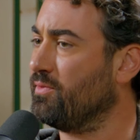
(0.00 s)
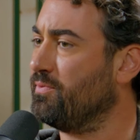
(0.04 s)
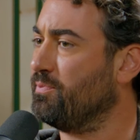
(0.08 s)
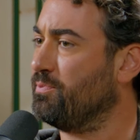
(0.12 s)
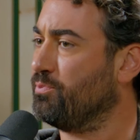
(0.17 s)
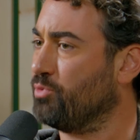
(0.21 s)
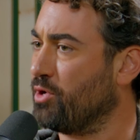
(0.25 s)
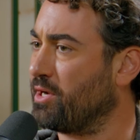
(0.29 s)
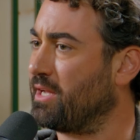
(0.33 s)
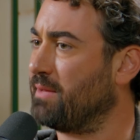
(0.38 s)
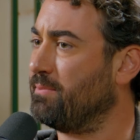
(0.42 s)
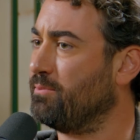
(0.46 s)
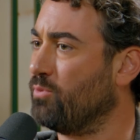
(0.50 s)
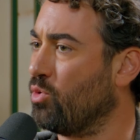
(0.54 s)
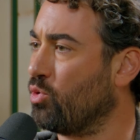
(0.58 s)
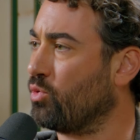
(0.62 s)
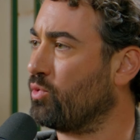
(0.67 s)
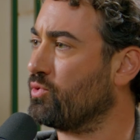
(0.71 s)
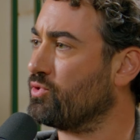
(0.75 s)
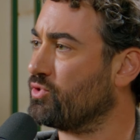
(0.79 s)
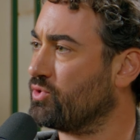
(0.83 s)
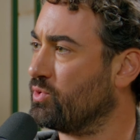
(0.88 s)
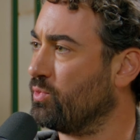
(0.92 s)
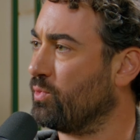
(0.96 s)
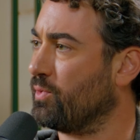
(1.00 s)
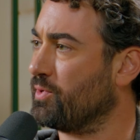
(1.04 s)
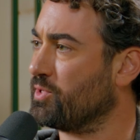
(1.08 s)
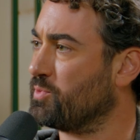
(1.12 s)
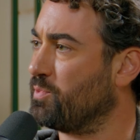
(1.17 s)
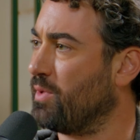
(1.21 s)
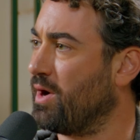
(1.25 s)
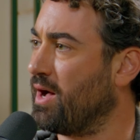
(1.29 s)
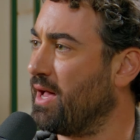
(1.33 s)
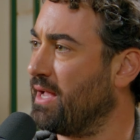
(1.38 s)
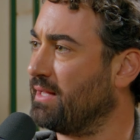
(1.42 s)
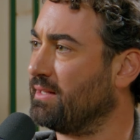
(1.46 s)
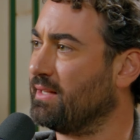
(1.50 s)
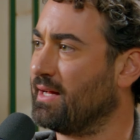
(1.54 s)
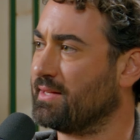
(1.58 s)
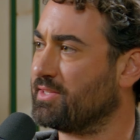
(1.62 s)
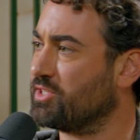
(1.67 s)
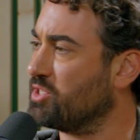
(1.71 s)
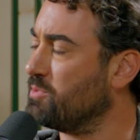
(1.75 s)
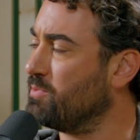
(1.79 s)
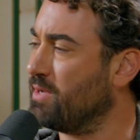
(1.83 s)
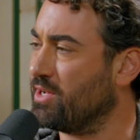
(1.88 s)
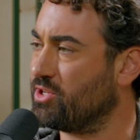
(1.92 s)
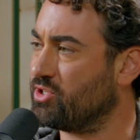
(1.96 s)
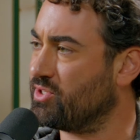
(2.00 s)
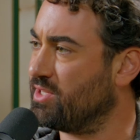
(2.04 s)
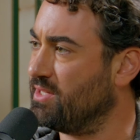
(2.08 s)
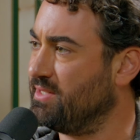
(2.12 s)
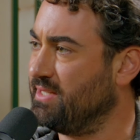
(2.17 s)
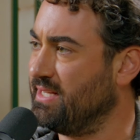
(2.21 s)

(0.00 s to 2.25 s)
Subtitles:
brick and mortar stores buying, not so much the